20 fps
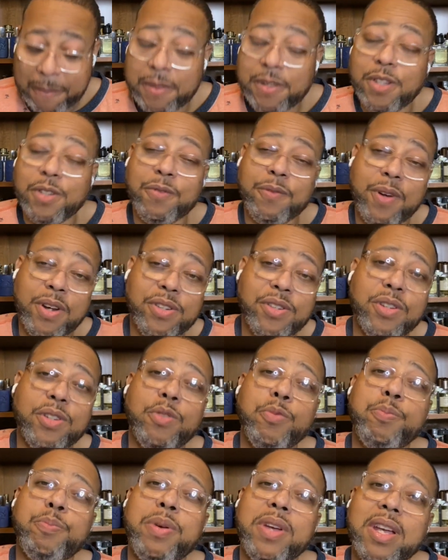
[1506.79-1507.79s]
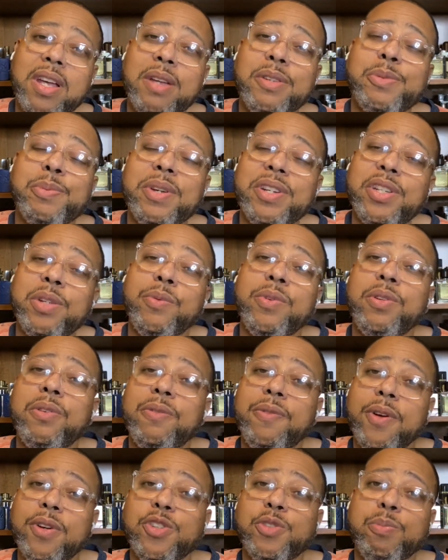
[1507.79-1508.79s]
Just fresher. You pick, especially when you
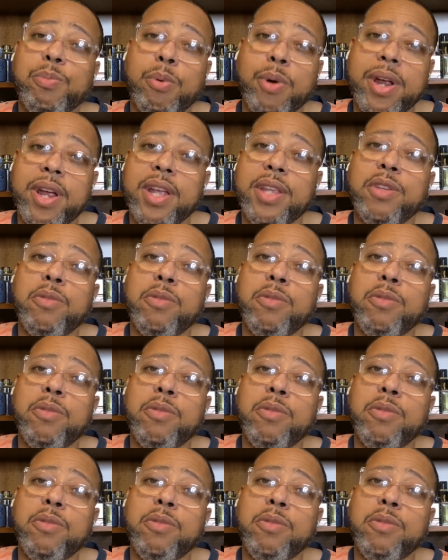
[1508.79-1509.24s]
first spray it,